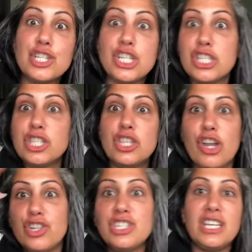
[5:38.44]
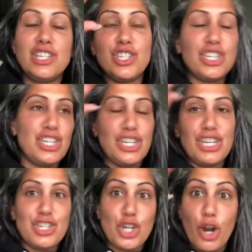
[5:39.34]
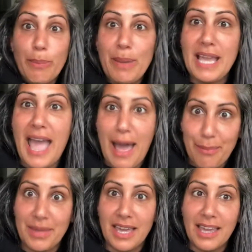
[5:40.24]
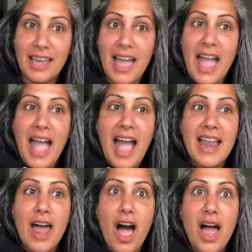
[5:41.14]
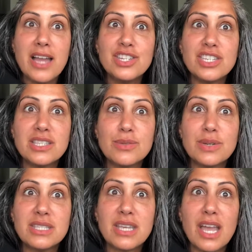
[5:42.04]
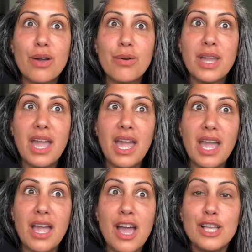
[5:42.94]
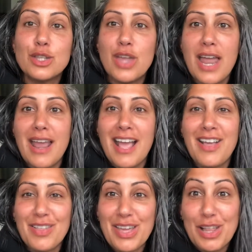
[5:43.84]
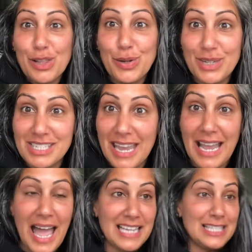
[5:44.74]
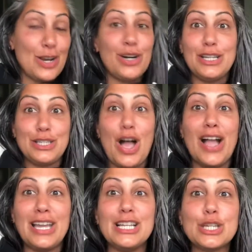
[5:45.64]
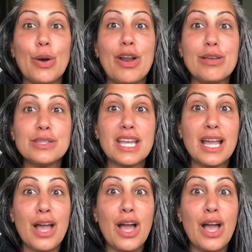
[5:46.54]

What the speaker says: she stood there and she's like chirping at me, and I just was like, okay. So then I, like a lunatic, I started talking to her, and I was like,